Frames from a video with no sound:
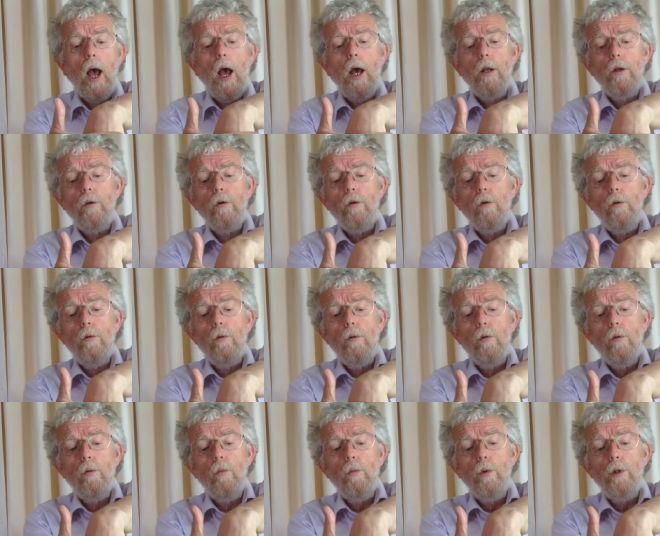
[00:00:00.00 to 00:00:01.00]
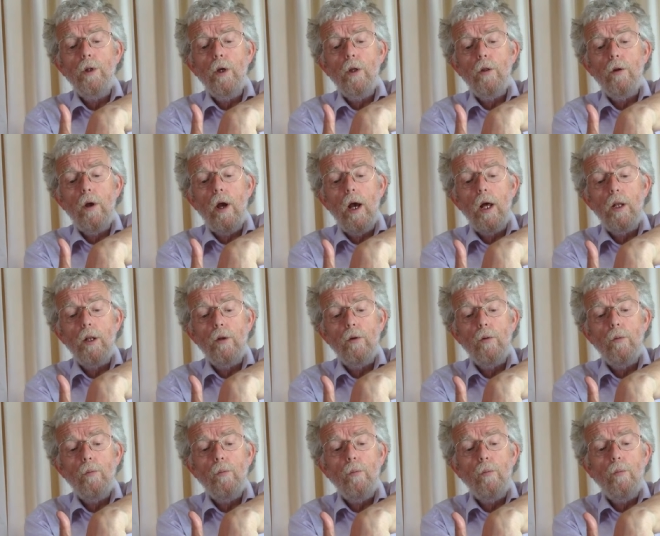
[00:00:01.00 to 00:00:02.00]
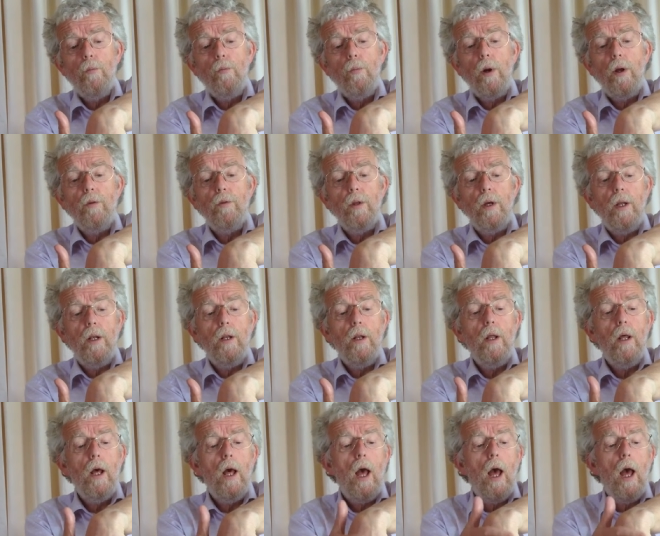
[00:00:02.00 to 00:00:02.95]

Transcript: and with the other hand press in.